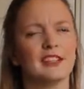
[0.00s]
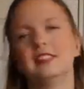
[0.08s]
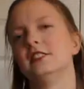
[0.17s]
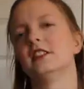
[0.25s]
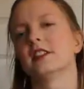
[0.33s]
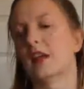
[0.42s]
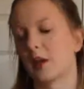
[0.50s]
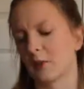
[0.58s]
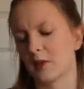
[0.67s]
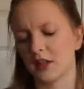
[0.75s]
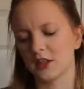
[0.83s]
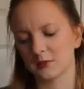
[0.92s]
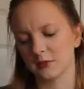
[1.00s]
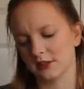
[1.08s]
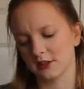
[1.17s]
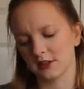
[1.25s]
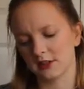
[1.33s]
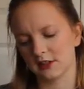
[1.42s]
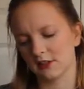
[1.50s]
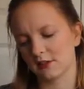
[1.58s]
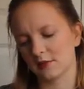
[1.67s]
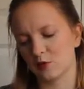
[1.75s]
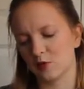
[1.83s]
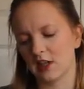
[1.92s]
it's not like parchment, it's
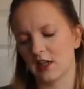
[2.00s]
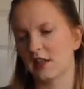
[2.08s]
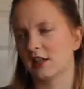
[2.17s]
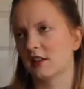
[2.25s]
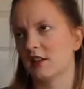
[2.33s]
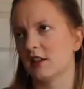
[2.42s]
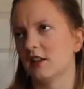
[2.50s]
more like